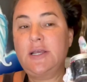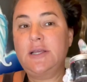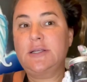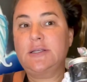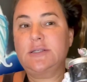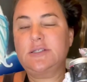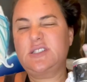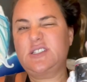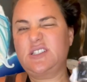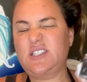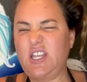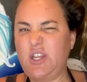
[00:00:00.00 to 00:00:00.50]

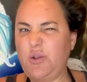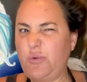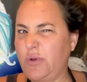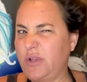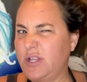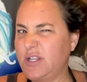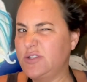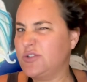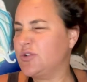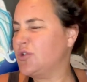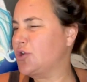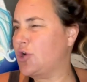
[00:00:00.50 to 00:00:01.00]

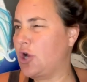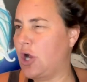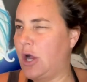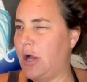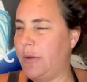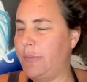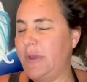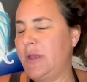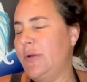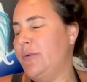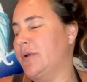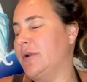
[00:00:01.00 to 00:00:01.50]
sequins or
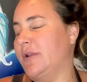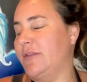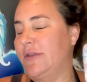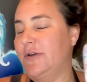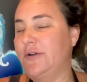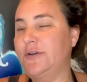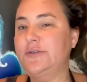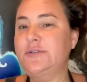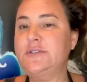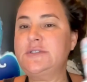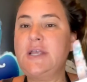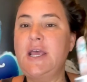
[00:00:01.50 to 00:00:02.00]
comet, one of
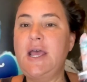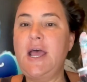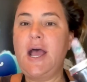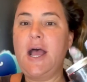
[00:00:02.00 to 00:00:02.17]
those,